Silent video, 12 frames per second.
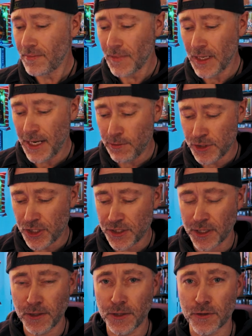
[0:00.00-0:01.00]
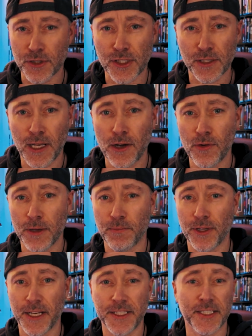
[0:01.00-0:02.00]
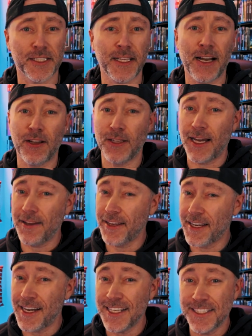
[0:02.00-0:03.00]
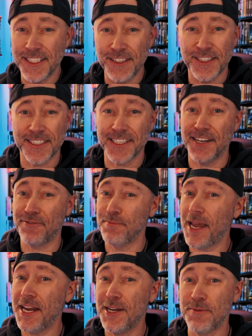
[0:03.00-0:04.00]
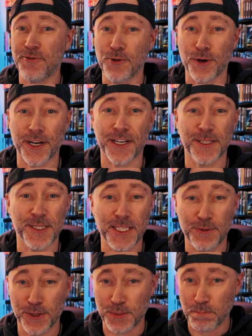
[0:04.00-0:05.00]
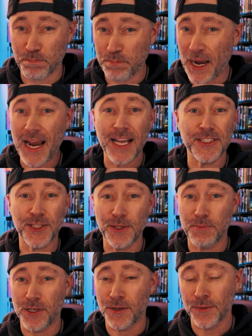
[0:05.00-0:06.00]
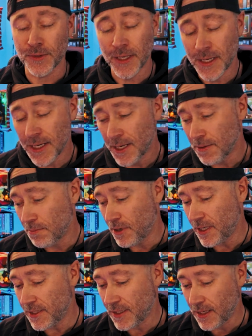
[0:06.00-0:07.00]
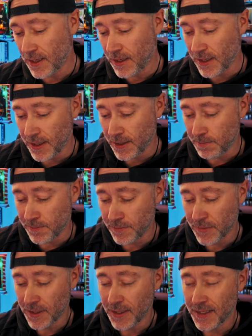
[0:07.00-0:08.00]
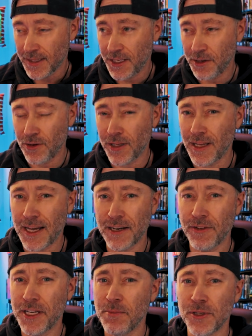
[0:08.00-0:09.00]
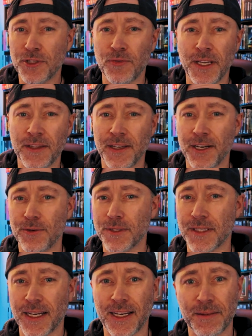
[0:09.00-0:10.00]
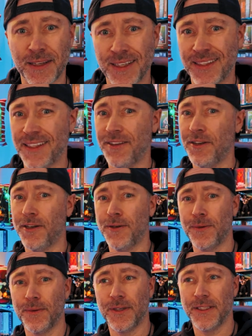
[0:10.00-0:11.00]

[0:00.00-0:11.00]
it was just a little slow in places. Now, a lot of the Godzilla stuff made up for it because it was bad to the bone. But, you know, a lot of it in between there was like, you know,